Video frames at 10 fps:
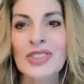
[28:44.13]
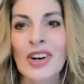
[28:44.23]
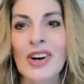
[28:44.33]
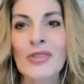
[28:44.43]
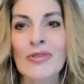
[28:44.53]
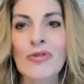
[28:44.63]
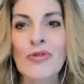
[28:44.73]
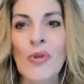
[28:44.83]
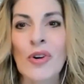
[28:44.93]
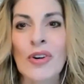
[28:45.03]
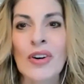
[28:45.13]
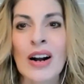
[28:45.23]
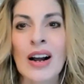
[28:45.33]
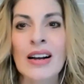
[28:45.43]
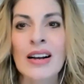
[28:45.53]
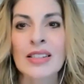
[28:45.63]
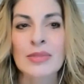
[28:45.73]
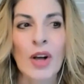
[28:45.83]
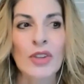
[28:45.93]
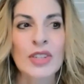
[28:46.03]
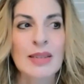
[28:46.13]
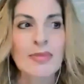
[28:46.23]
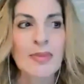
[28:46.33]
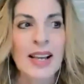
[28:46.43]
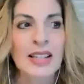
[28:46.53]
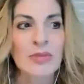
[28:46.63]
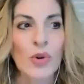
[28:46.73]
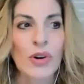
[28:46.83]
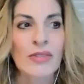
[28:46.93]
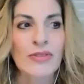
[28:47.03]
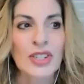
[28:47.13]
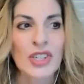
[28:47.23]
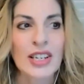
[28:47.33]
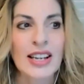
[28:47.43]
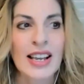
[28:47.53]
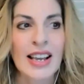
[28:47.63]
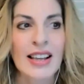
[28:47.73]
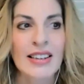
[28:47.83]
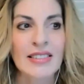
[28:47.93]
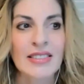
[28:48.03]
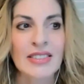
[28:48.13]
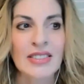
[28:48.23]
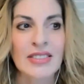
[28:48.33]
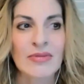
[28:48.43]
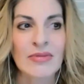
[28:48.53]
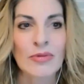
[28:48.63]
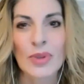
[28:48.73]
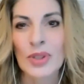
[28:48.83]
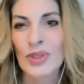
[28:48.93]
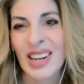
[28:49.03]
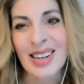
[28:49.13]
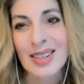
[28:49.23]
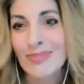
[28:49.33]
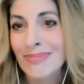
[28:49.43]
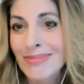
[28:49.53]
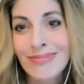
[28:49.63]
solve for a small team to make us more efficient and real time.